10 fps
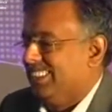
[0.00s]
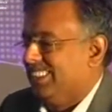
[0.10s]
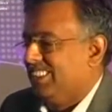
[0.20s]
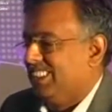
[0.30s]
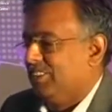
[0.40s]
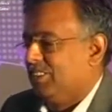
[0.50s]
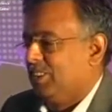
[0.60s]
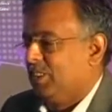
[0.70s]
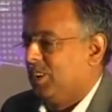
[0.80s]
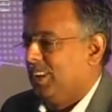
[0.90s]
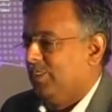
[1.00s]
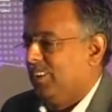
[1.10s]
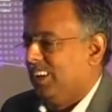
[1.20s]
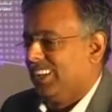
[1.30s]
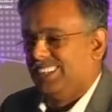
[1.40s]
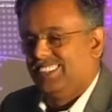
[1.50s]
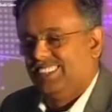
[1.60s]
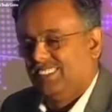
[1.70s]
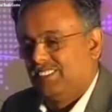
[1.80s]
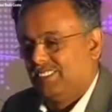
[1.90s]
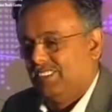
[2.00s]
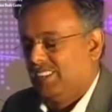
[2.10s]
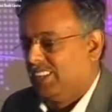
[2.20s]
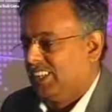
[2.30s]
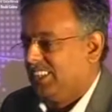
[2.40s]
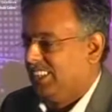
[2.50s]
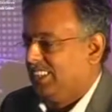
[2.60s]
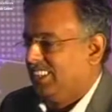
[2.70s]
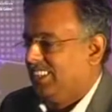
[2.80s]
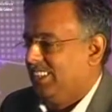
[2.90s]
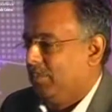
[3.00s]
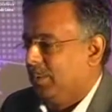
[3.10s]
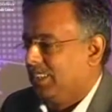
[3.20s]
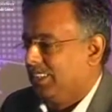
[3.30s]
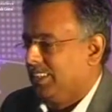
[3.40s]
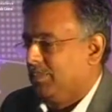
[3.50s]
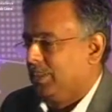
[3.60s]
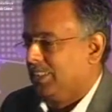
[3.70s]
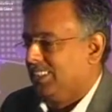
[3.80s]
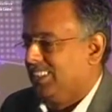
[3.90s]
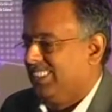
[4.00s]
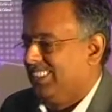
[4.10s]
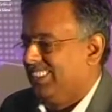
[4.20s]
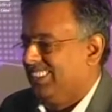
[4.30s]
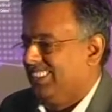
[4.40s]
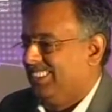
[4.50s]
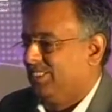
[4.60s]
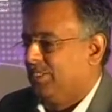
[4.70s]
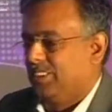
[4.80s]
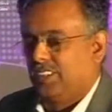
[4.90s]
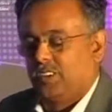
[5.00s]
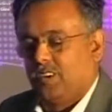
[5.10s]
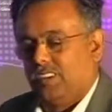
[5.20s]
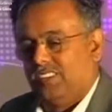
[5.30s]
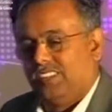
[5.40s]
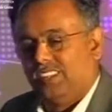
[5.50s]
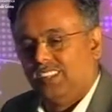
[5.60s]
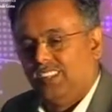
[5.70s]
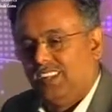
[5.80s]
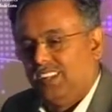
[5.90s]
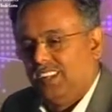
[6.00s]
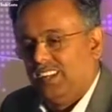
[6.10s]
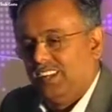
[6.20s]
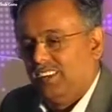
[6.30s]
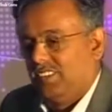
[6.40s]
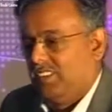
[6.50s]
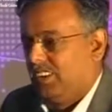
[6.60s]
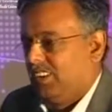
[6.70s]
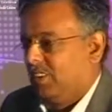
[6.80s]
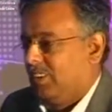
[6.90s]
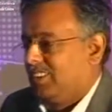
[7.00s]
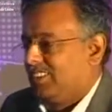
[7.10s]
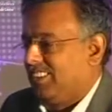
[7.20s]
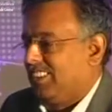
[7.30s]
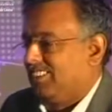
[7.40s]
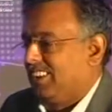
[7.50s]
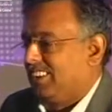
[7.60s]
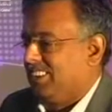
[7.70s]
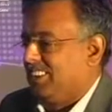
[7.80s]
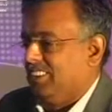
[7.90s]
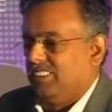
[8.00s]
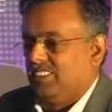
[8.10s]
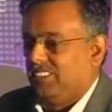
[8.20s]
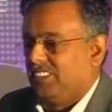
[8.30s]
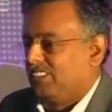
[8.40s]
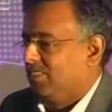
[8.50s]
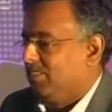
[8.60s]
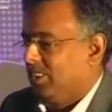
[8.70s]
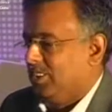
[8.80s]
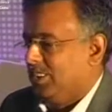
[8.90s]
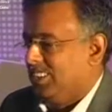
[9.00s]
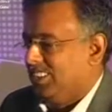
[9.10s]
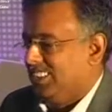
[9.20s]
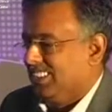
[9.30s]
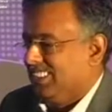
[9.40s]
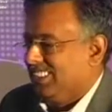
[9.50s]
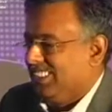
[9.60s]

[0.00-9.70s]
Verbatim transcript: the thing which I thought I would like. So I went to IIT Delhi, did my MTech in uh, information technology, and got uh, selected in TCS. Worked with uh,